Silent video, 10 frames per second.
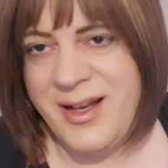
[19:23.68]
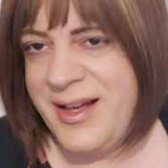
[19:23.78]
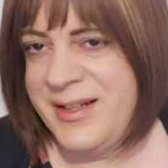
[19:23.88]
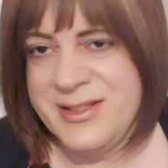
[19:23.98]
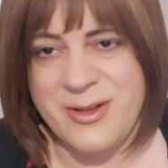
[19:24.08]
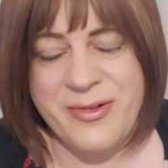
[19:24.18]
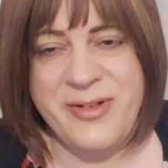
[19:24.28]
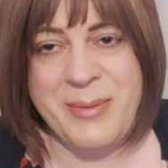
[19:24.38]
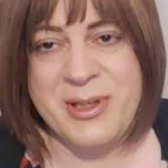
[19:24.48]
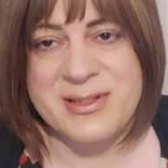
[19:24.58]
he's got a
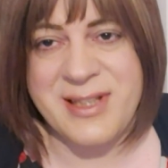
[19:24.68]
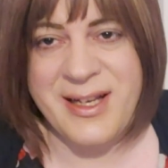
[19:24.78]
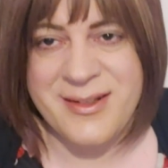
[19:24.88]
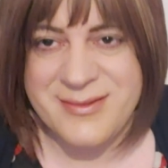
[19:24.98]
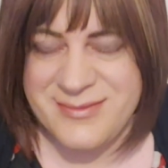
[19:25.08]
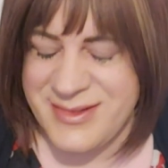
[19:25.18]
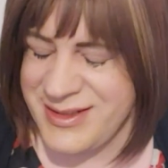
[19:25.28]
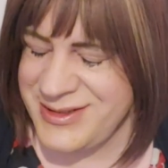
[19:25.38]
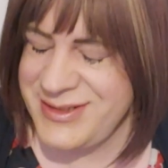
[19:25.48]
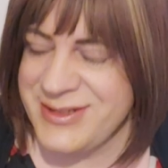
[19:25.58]
fabulous layout.
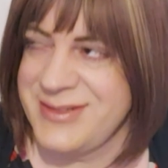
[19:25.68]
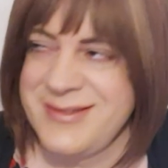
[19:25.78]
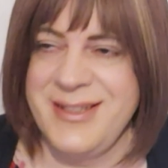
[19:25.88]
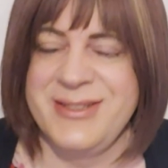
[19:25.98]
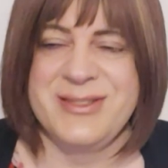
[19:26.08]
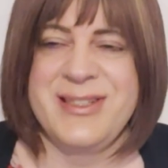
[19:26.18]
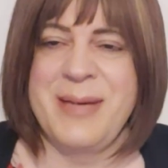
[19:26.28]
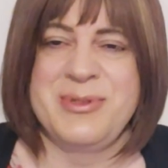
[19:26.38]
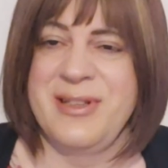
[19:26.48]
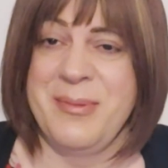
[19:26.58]
It's just
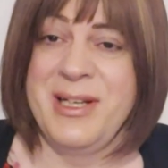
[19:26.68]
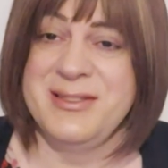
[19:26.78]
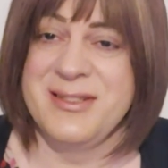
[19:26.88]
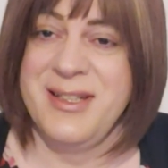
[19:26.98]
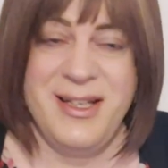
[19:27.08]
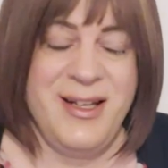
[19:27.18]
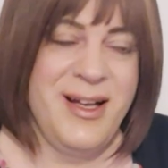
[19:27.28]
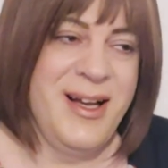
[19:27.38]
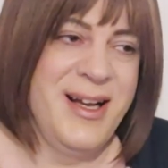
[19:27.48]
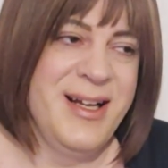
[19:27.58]
absolutely amazing.
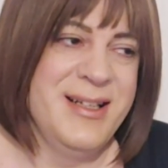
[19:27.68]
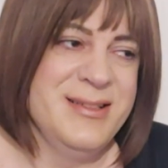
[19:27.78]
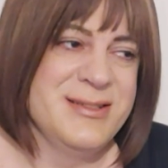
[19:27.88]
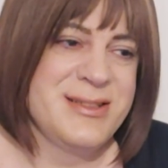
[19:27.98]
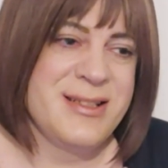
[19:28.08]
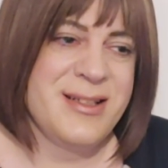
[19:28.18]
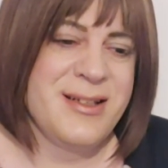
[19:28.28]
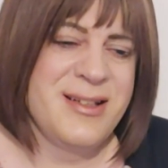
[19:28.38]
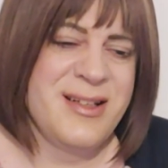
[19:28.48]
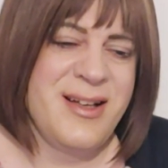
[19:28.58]
And
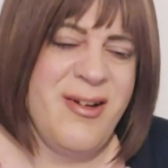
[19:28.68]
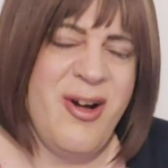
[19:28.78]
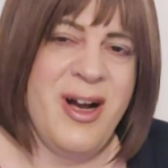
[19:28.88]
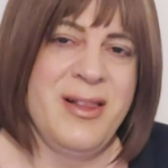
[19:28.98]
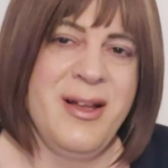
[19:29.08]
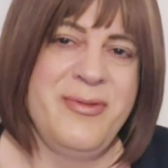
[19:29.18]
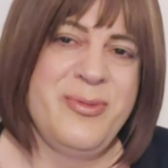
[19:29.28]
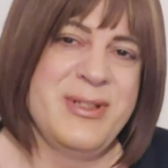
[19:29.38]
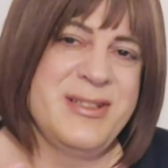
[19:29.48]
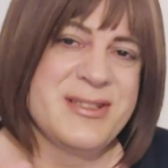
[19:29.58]
I love
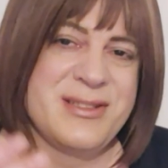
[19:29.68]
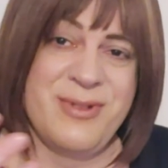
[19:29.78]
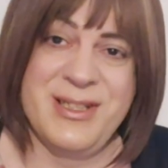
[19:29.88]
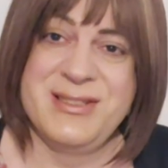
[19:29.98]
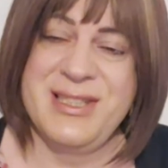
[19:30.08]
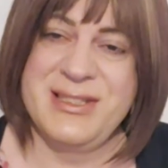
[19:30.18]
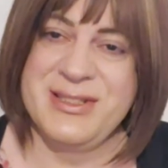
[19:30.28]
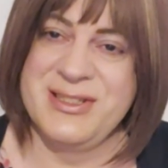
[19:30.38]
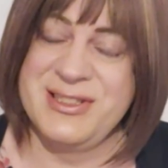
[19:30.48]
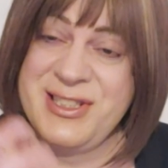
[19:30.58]
when he does the running
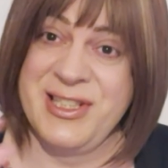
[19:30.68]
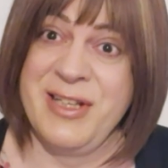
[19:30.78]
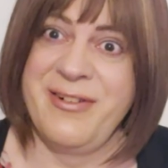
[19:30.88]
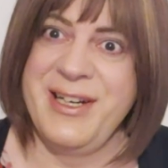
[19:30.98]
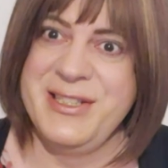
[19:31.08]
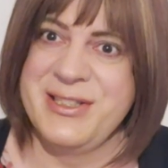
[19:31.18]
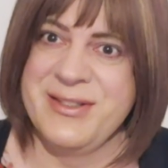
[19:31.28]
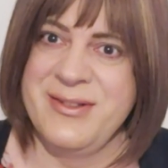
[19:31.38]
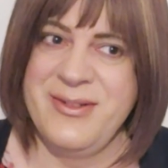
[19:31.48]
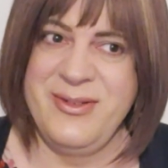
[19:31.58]
sessions. It's the
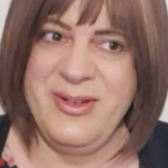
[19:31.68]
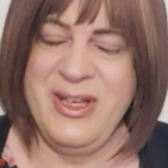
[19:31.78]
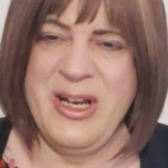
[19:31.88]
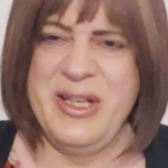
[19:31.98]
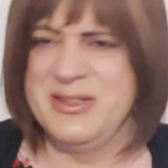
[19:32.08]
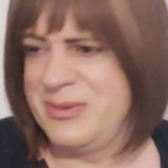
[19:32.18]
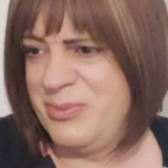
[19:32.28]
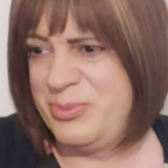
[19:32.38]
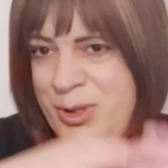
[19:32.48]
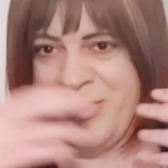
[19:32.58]
narration. You know, he's
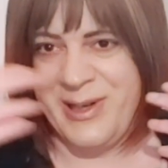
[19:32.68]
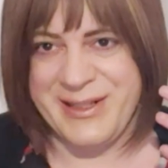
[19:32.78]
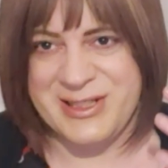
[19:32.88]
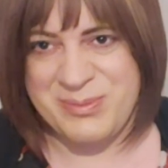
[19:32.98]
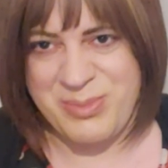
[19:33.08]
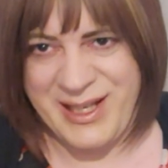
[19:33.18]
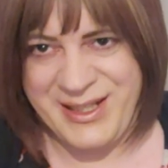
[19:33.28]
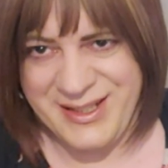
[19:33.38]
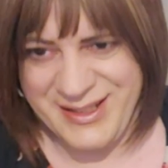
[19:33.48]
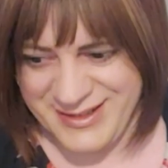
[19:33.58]
proper
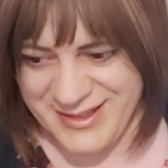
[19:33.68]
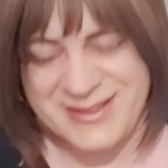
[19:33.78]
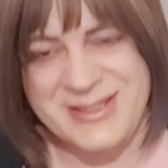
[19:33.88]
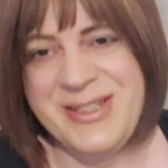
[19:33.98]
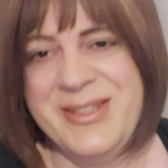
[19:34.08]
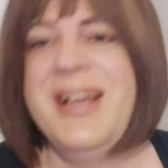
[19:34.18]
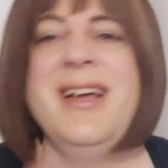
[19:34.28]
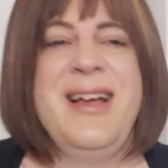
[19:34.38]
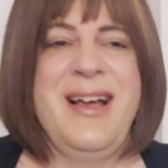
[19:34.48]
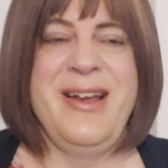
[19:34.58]
explaining it to you.
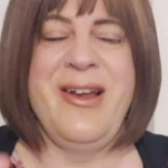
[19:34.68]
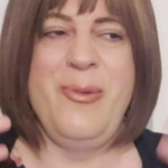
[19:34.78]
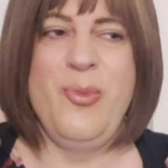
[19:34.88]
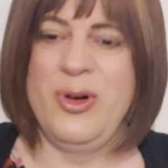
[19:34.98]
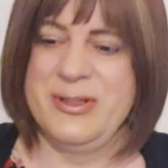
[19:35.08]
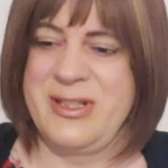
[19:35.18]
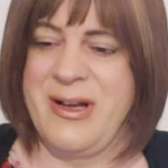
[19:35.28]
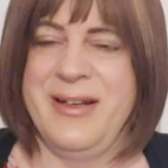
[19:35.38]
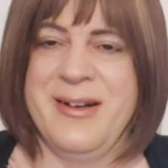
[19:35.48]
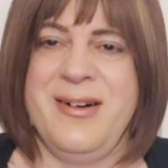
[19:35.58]
You know what's
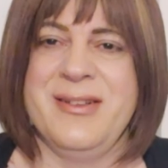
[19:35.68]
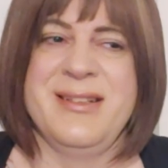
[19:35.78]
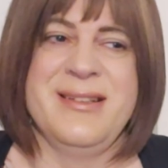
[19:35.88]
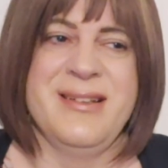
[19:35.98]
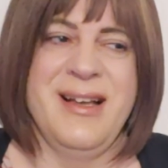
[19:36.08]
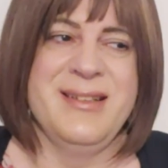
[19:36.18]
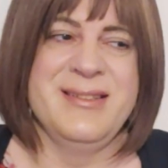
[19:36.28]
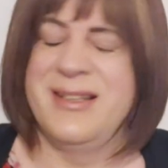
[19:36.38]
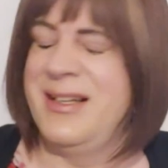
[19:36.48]
going on, and